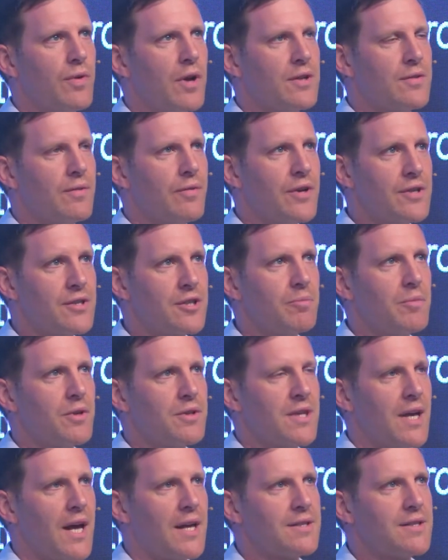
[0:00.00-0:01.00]
very similar
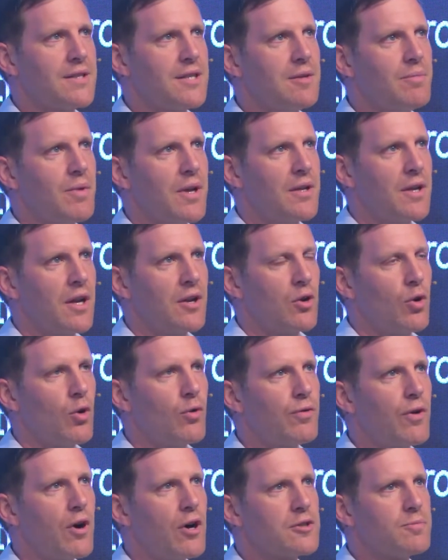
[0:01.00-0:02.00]
to Anthony in
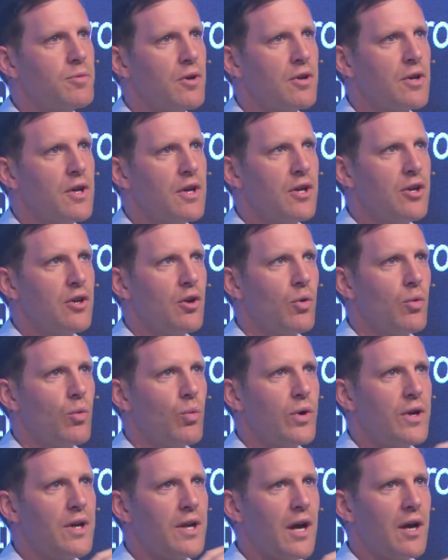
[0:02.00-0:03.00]
Glowfox, but
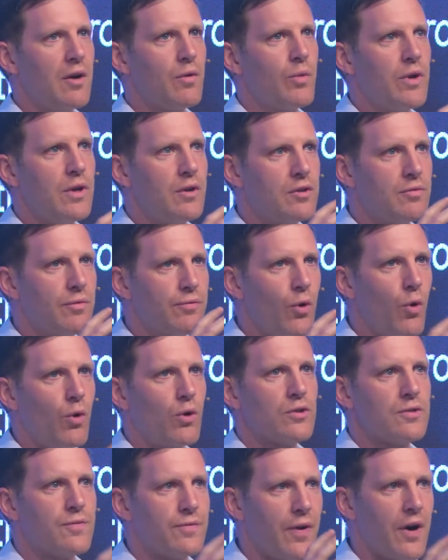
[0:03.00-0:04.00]
we
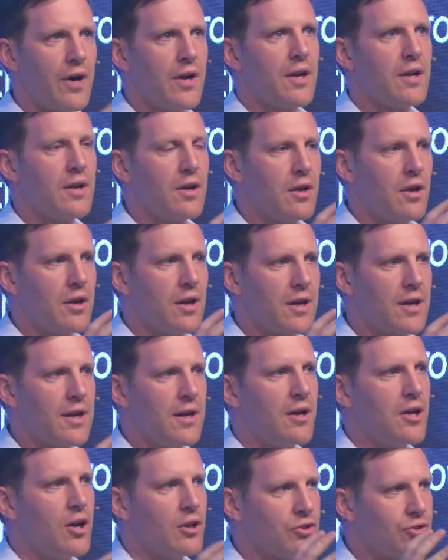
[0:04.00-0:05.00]
focus very
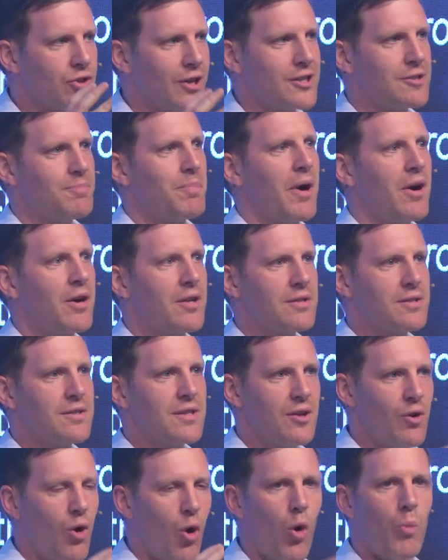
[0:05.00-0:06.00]
clearly on
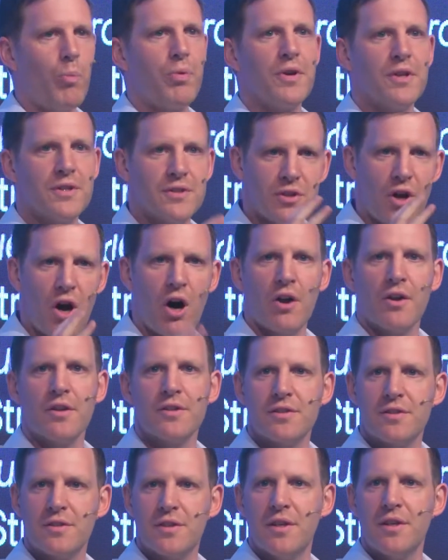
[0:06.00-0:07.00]
transparency, openness,
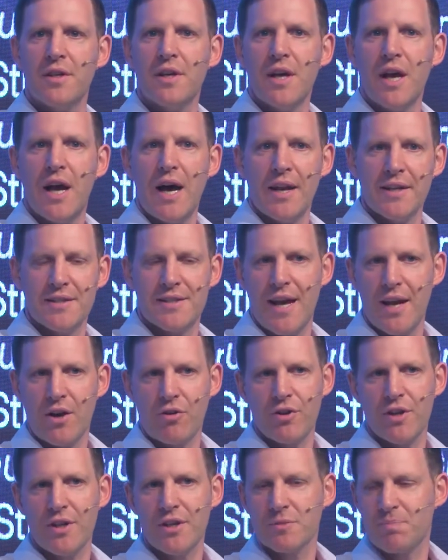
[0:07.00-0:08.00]
honesty, and
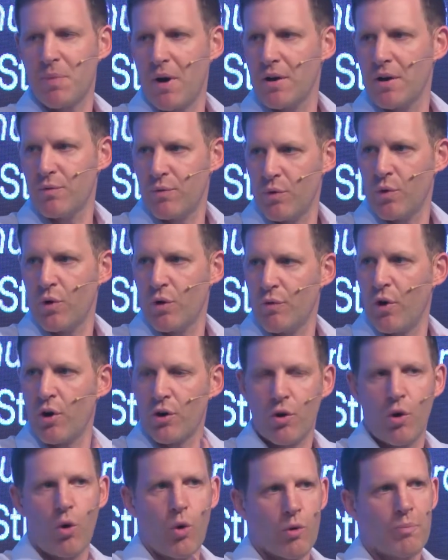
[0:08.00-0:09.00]
integrity as part one of our
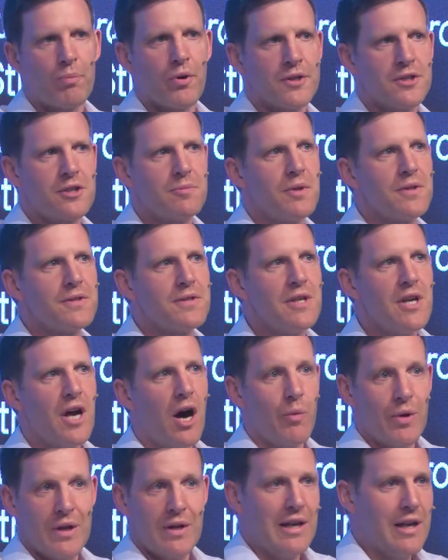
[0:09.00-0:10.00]
core principles,
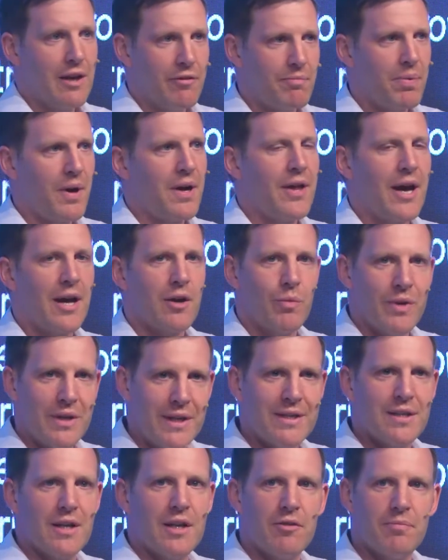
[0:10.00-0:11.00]
and we live by that, and we
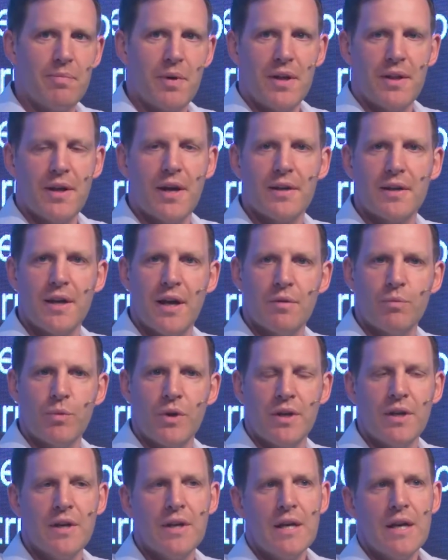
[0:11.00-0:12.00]
need to live by that. And
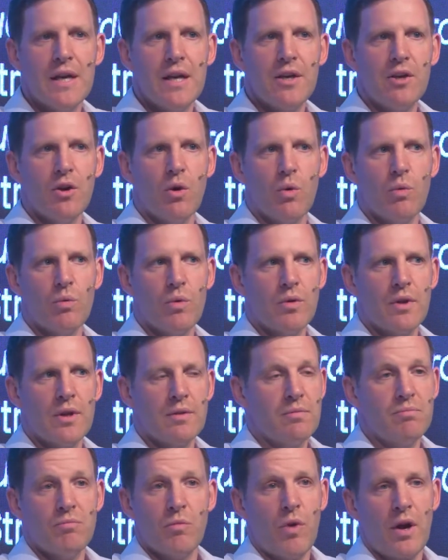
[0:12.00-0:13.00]
we,
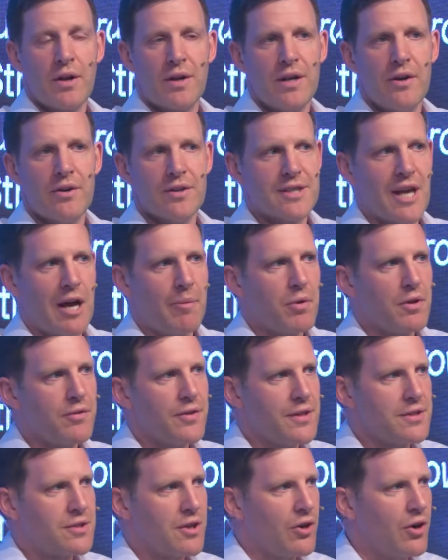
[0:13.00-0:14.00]
a clear example of
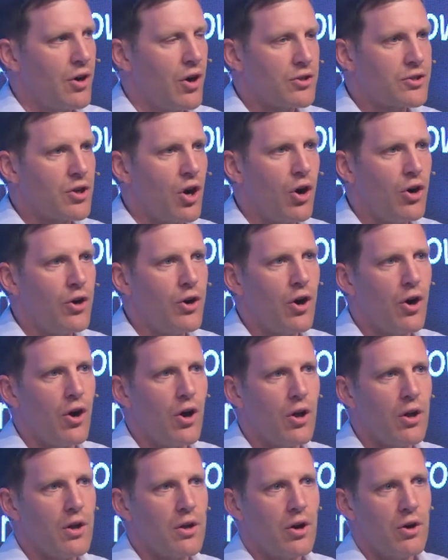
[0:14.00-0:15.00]
this on our town
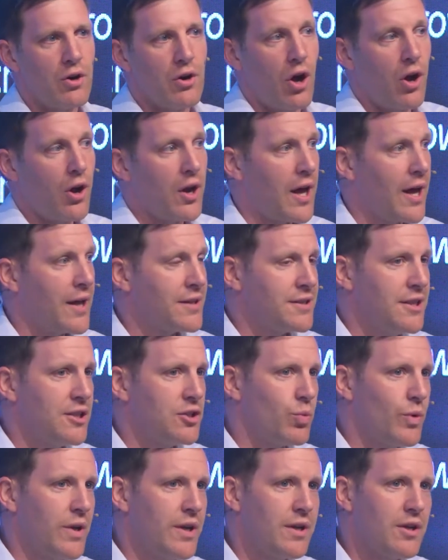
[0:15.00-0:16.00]
hall or all hands
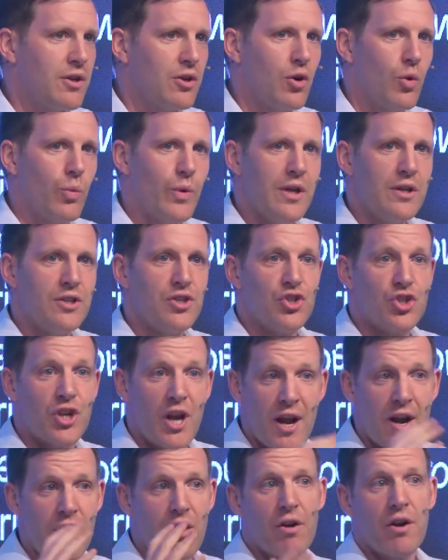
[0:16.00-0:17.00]
each week, we
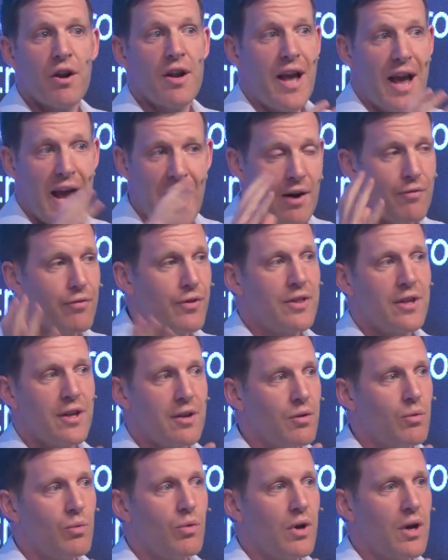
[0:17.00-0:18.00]
share everything